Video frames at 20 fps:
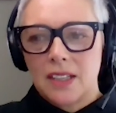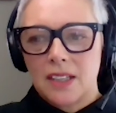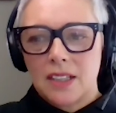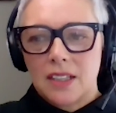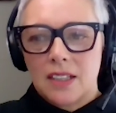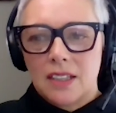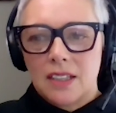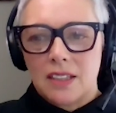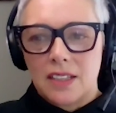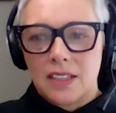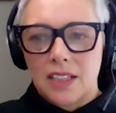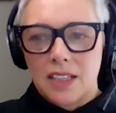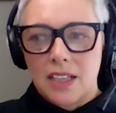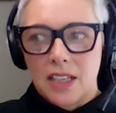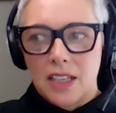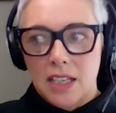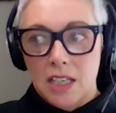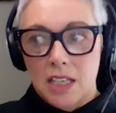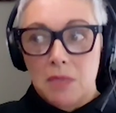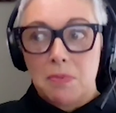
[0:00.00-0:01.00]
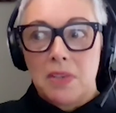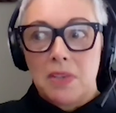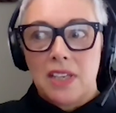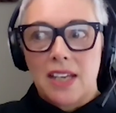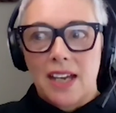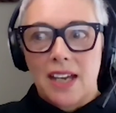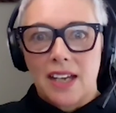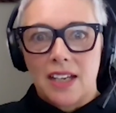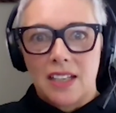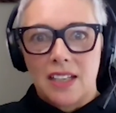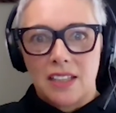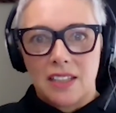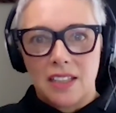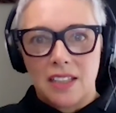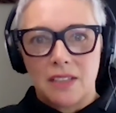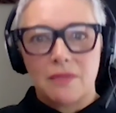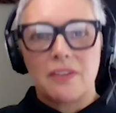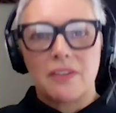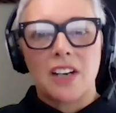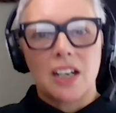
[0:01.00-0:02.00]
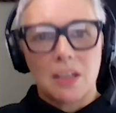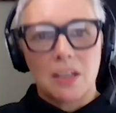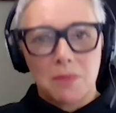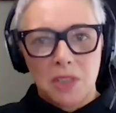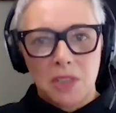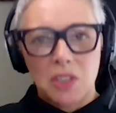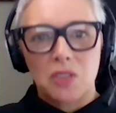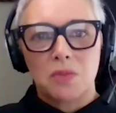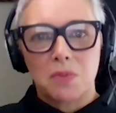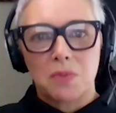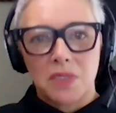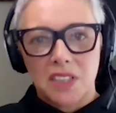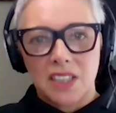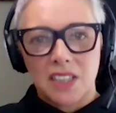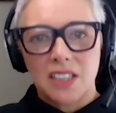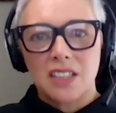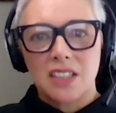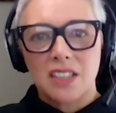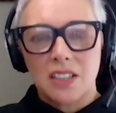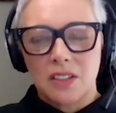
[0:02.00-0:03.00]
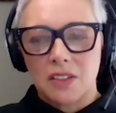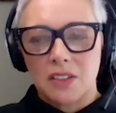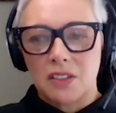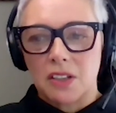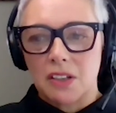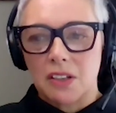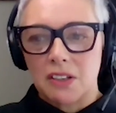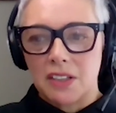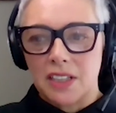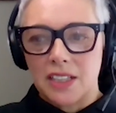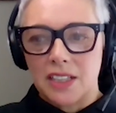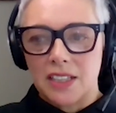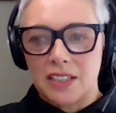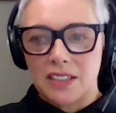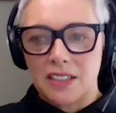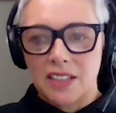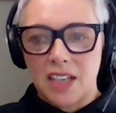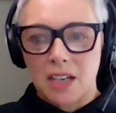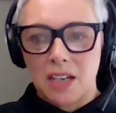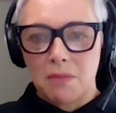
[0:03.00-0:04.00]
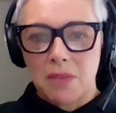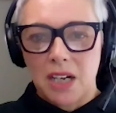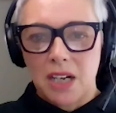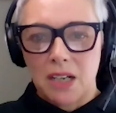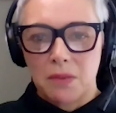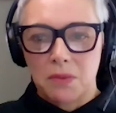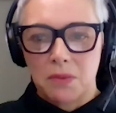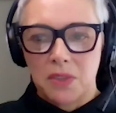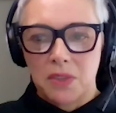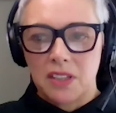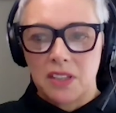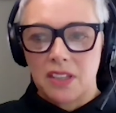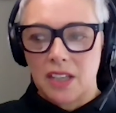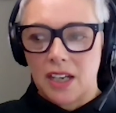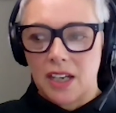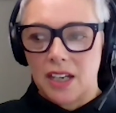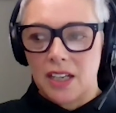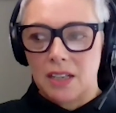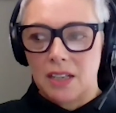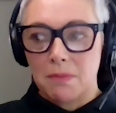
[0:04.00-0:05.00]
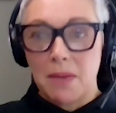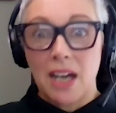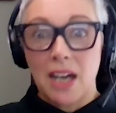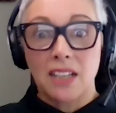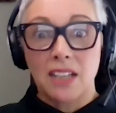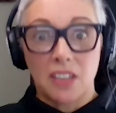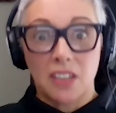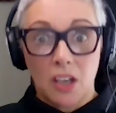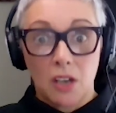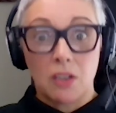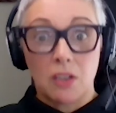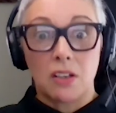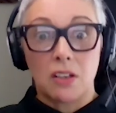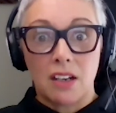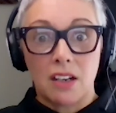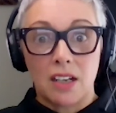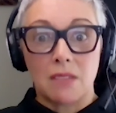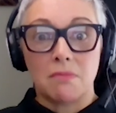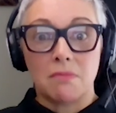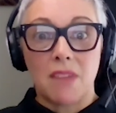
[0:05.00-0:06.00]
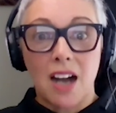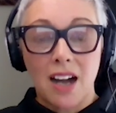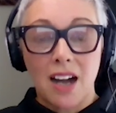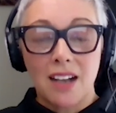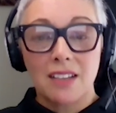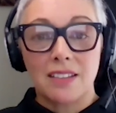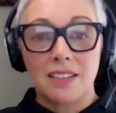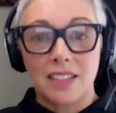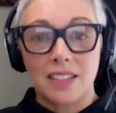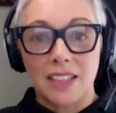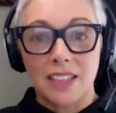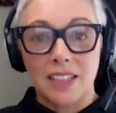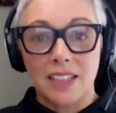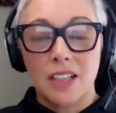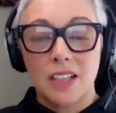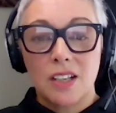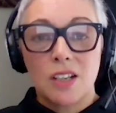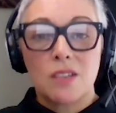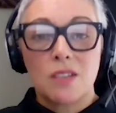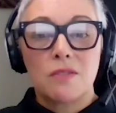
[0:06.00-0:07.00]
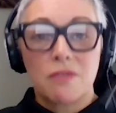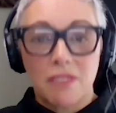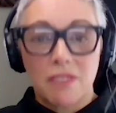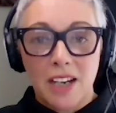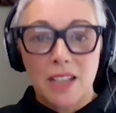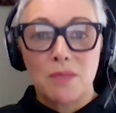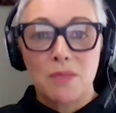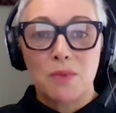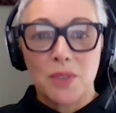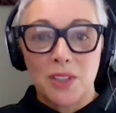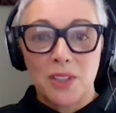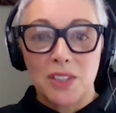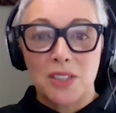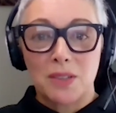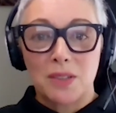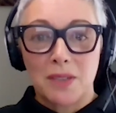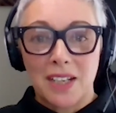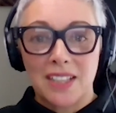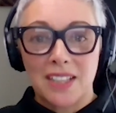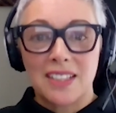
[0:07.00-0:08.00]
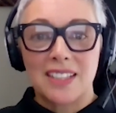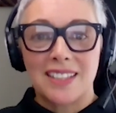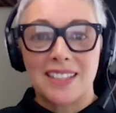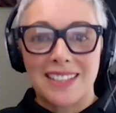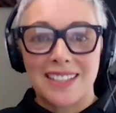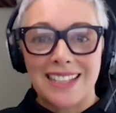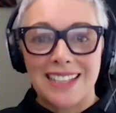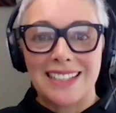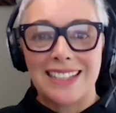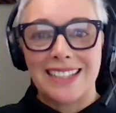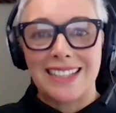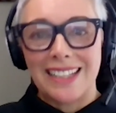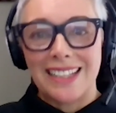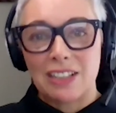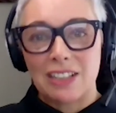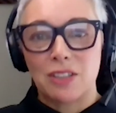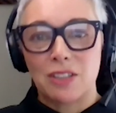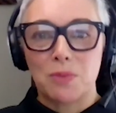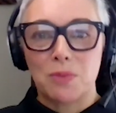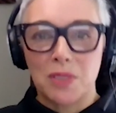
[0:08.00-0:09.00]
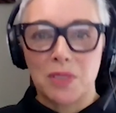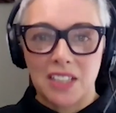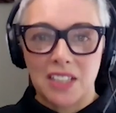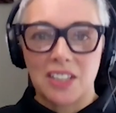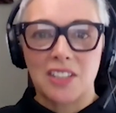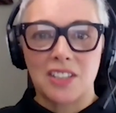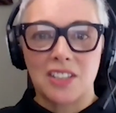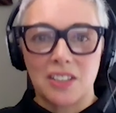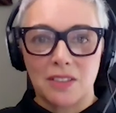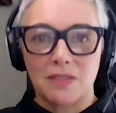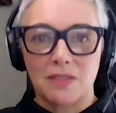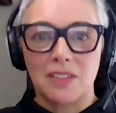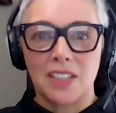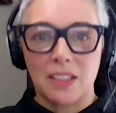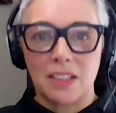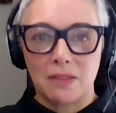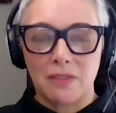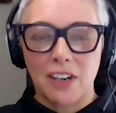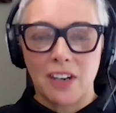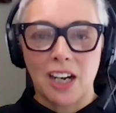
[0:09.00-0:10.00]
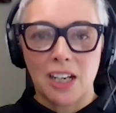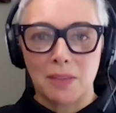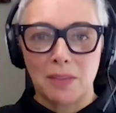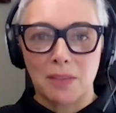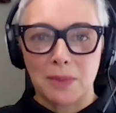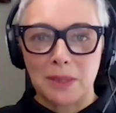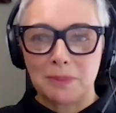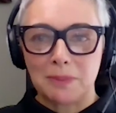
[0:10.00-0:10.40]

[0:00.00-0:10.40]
The EPA, the Environmental Protection Authority, has come up with a mātauranga Māori framework to understanding care and protection of the environment.